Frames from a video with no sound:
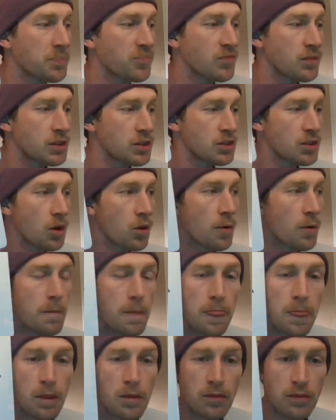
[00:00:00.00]
So
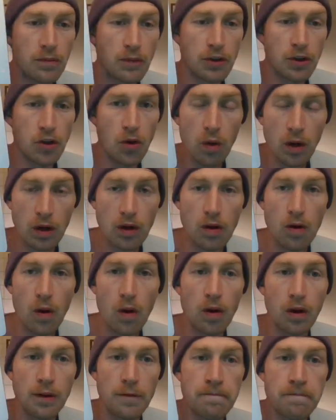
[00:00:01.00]
your
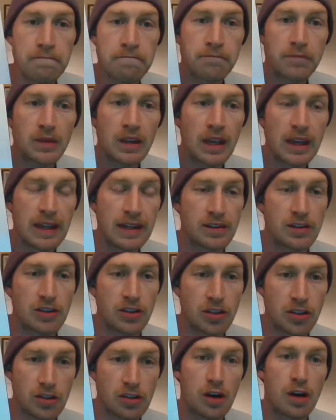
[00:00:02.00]
goal is to
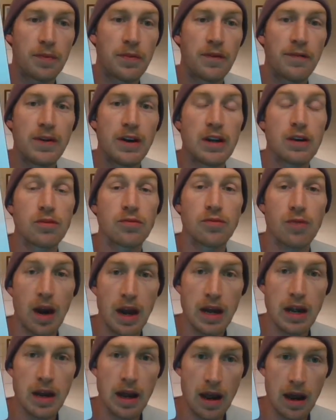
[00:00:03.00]
stop the video
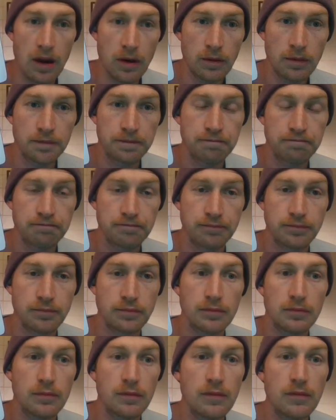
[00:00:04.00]
right now
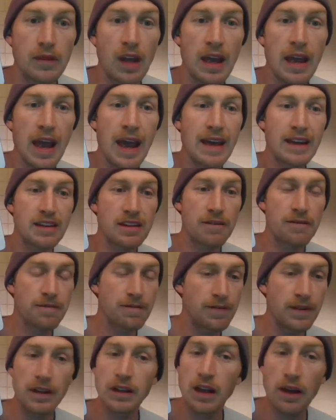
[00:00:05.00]
and to
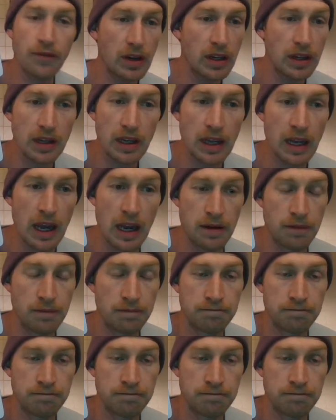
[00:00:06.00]
fill everything in.